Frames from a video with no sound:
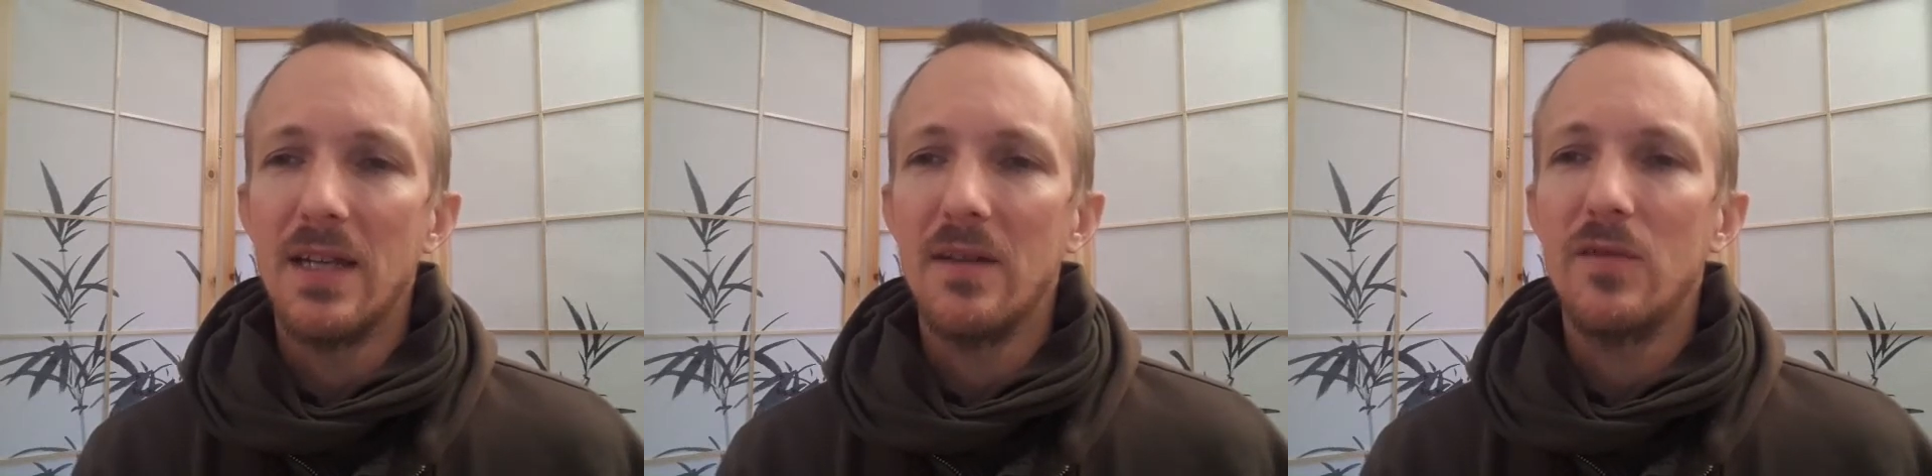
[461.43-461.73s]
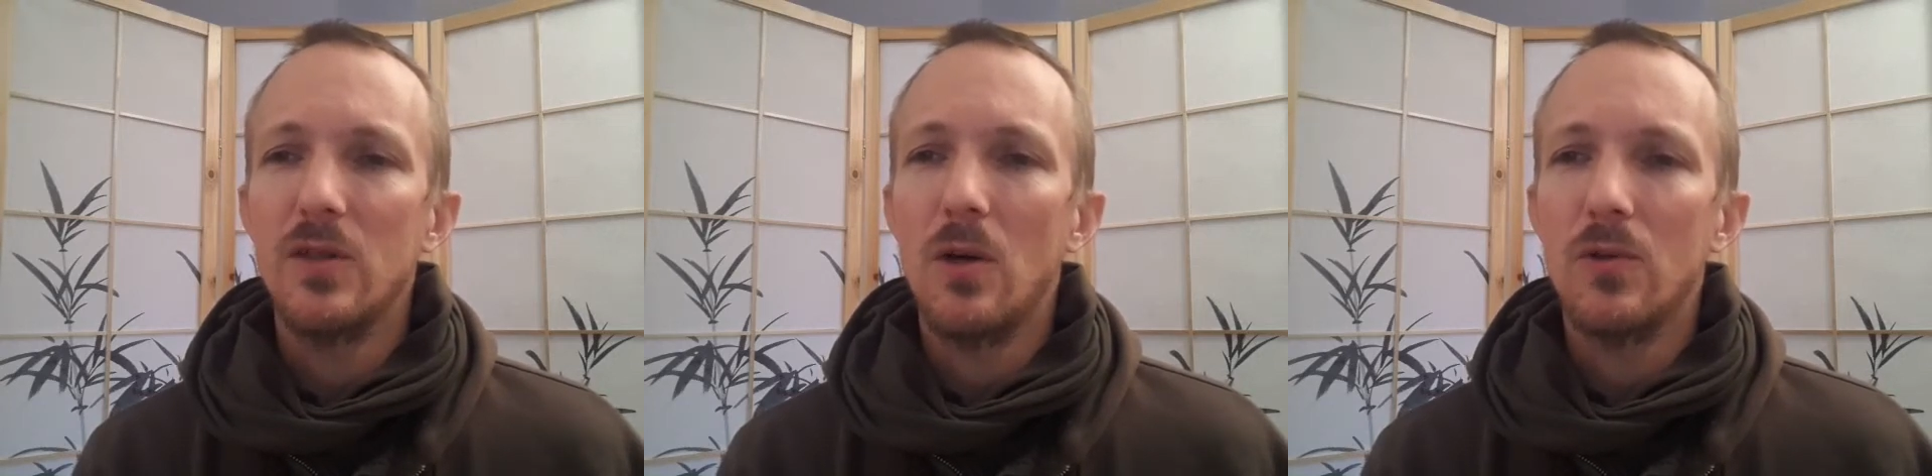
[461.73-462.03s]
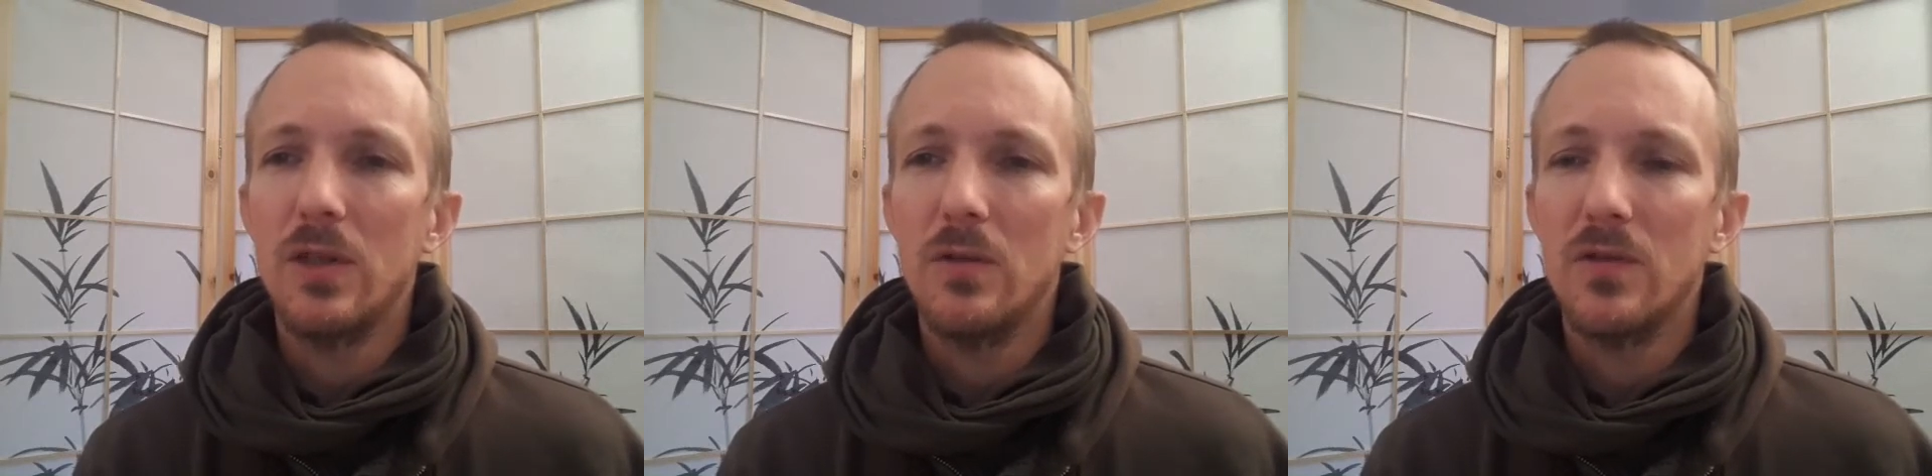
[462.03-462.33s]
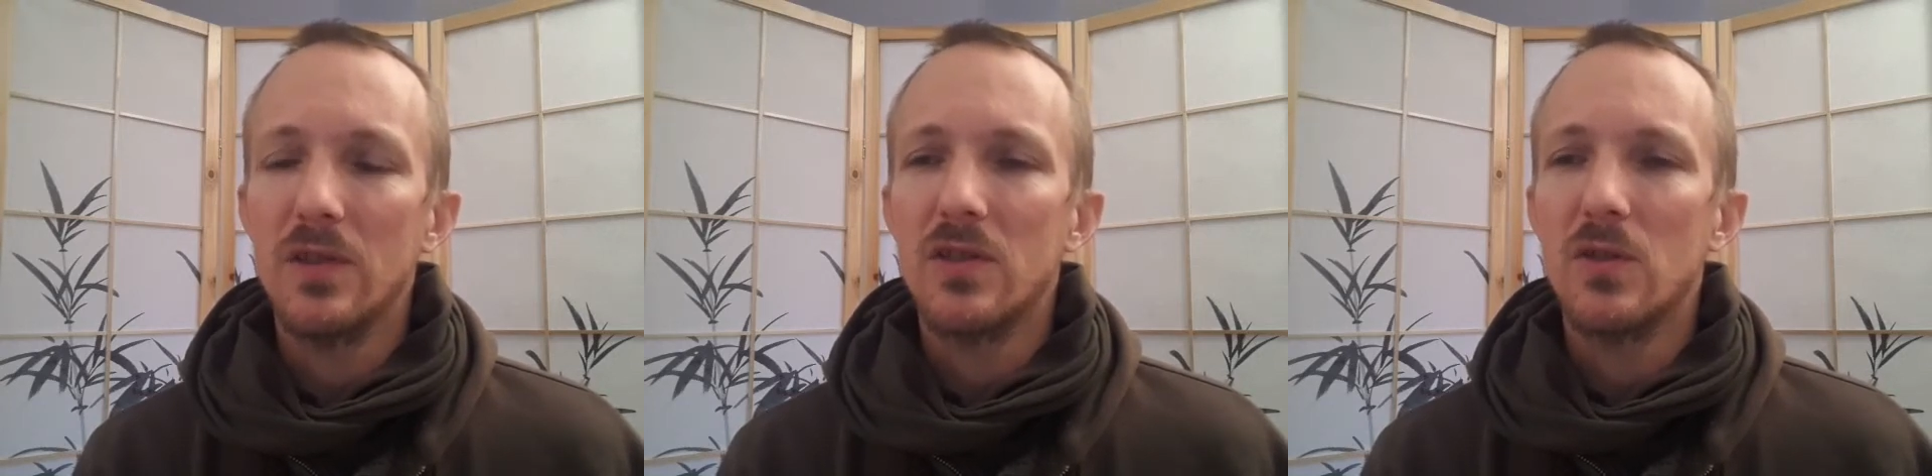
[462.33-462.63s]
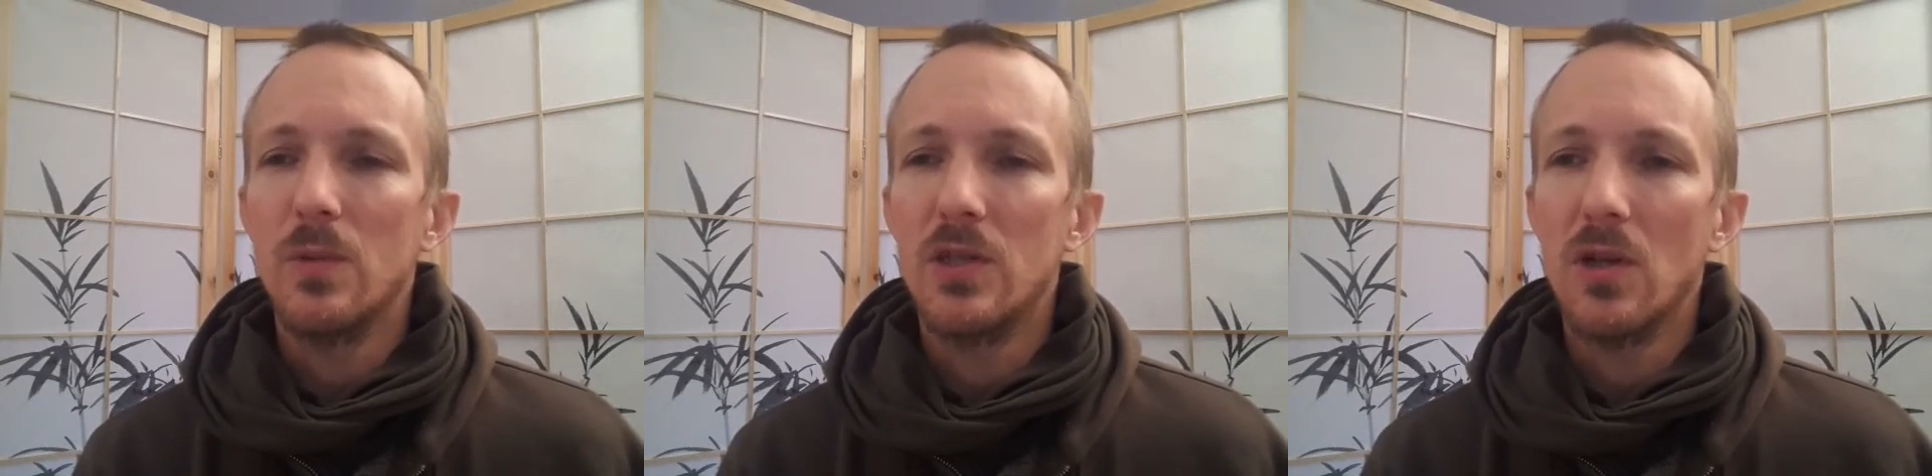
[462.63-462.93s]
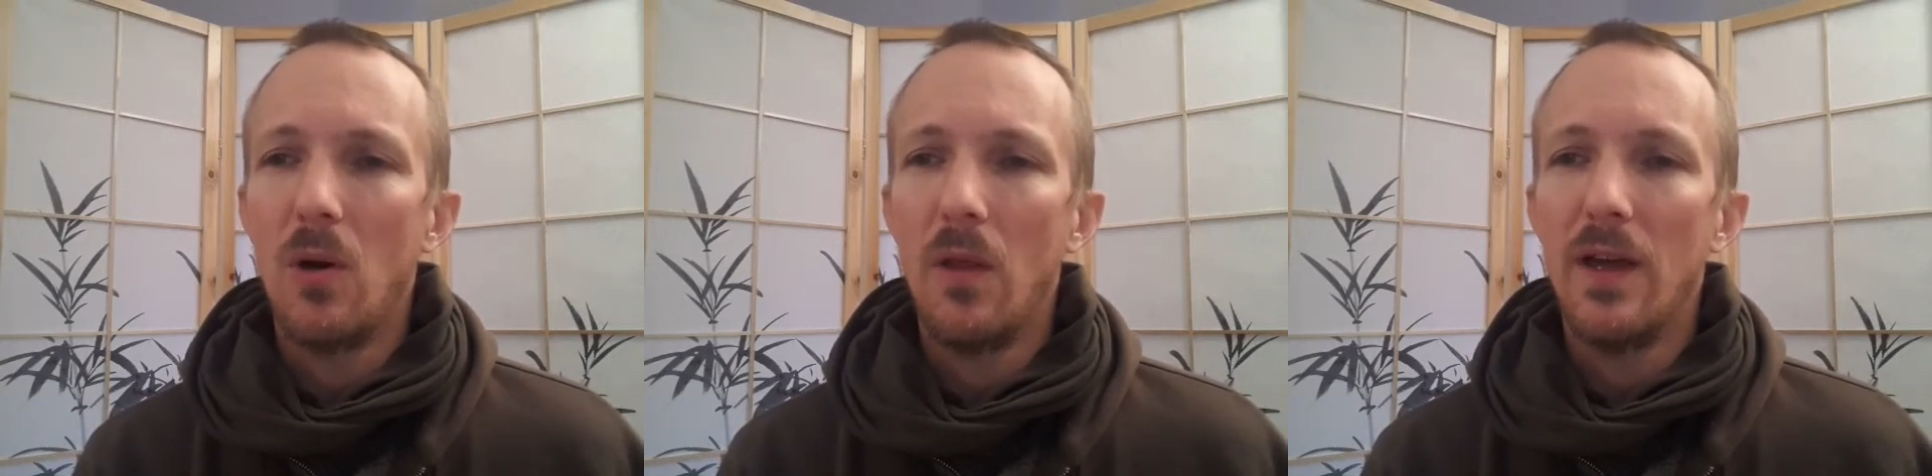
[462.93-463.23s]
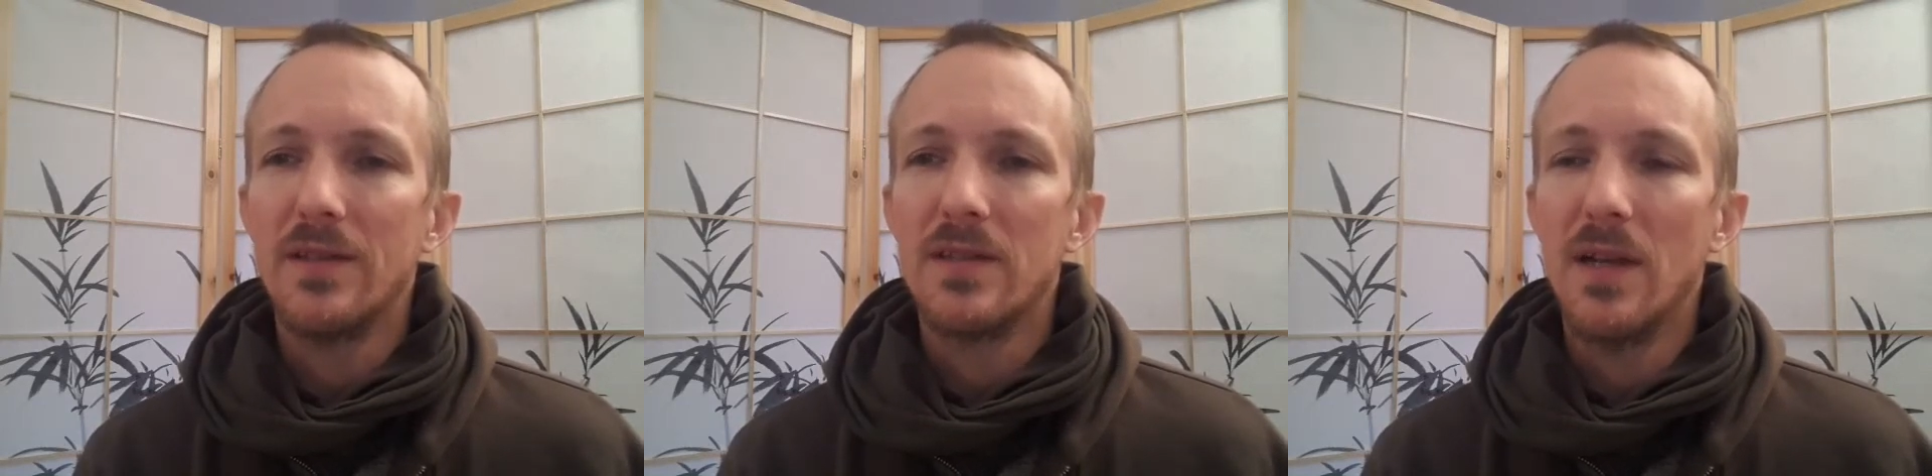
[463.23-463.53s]
And if you don't use it, switch all
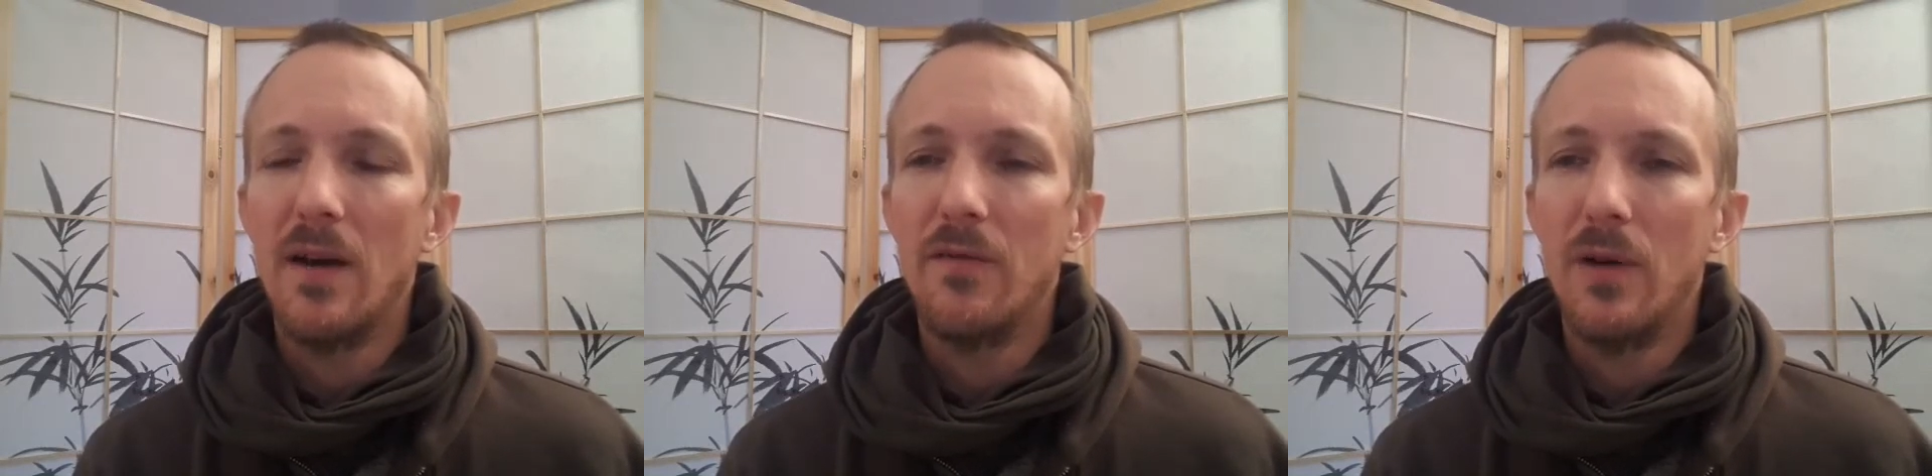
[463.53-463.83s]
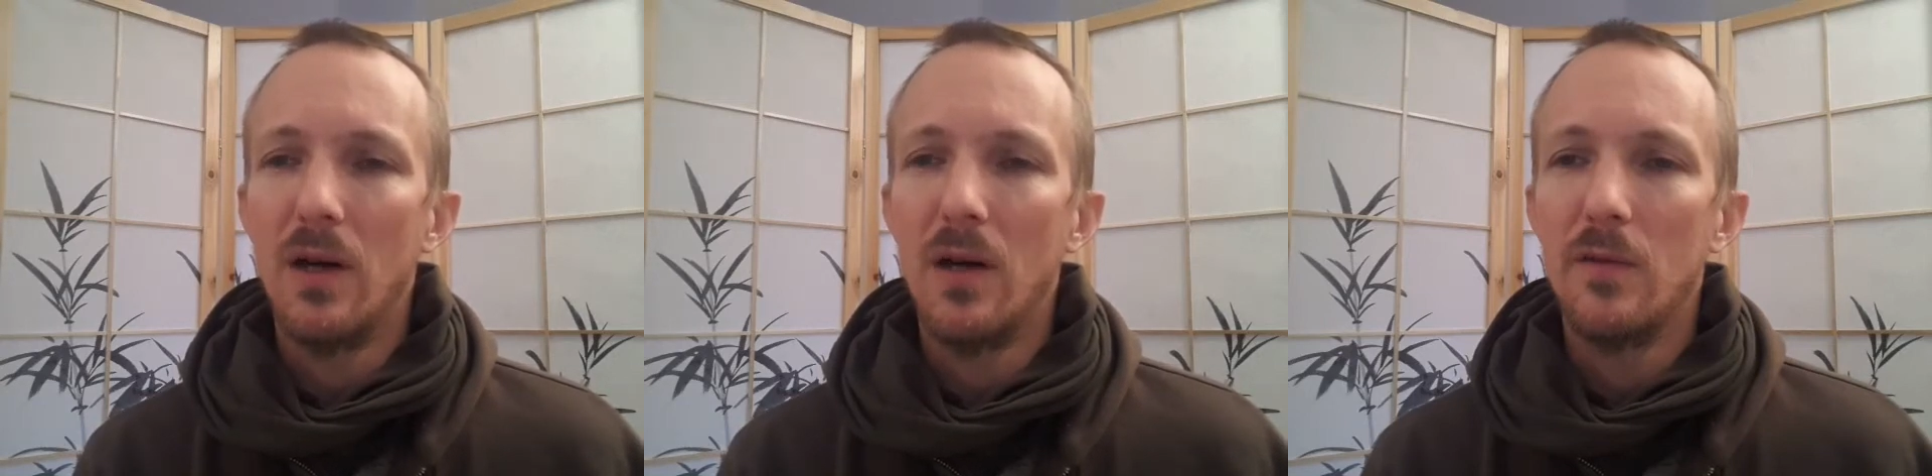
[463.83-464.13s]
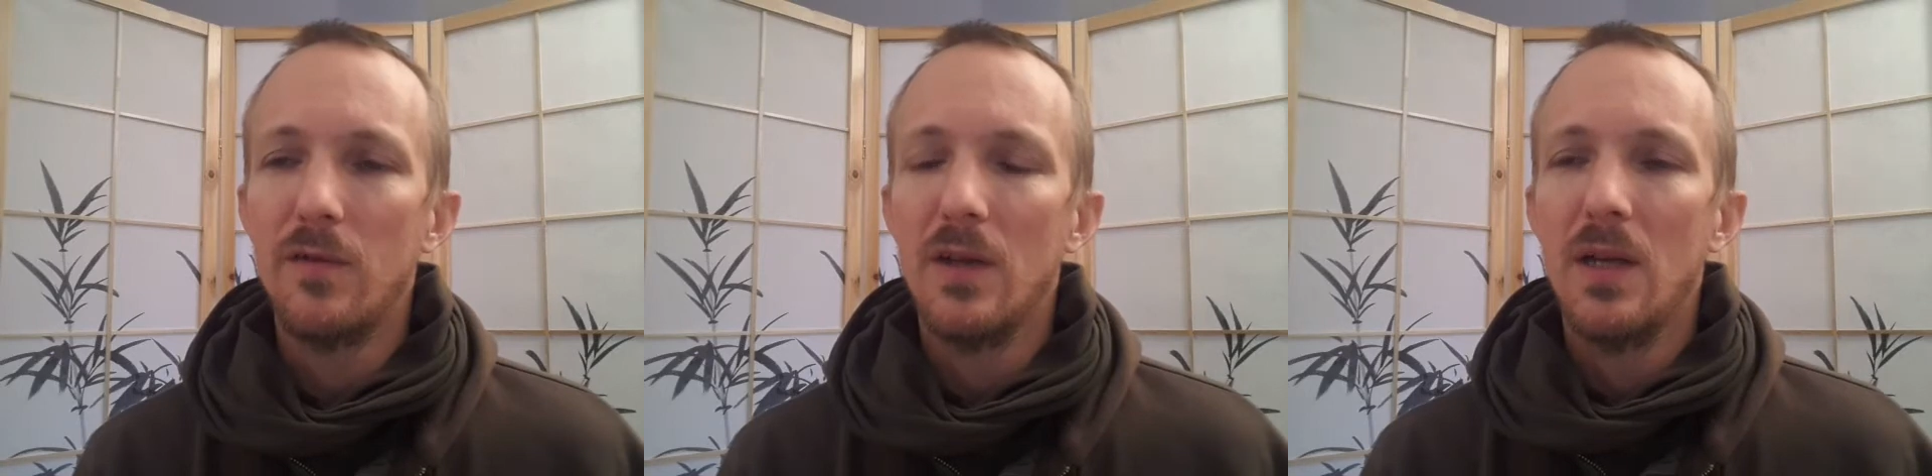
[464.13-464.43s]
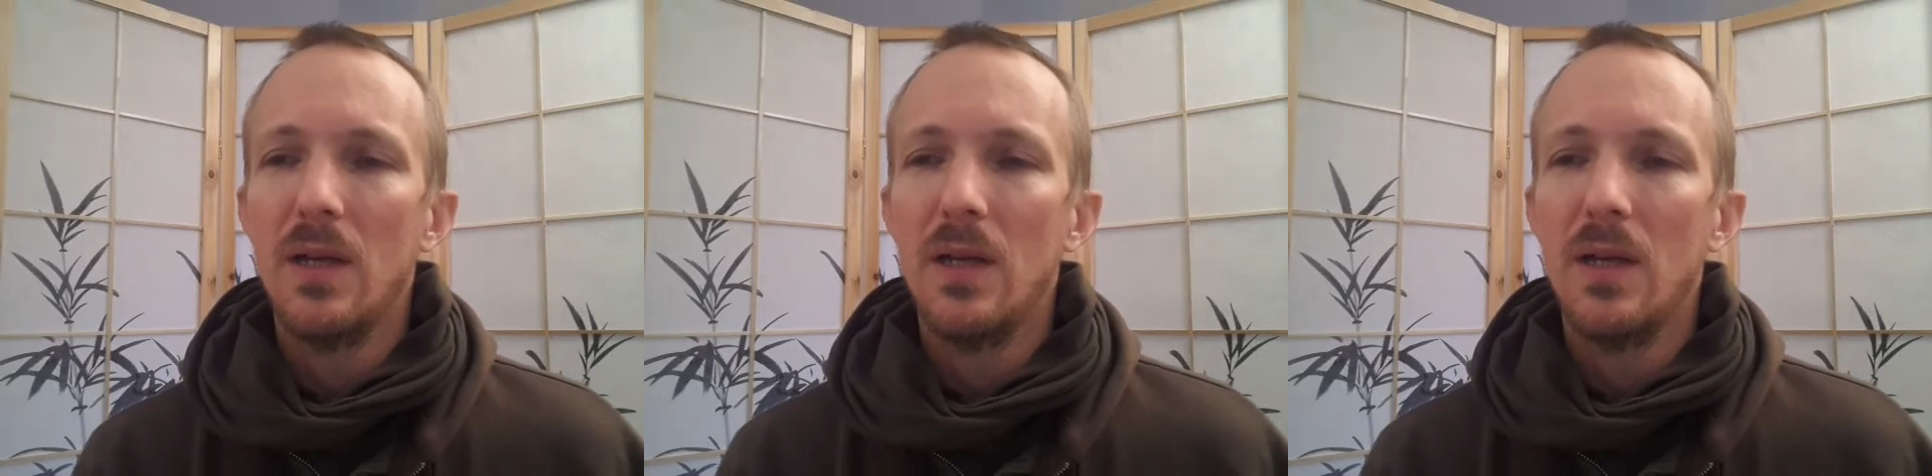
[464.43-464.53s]
that stuff off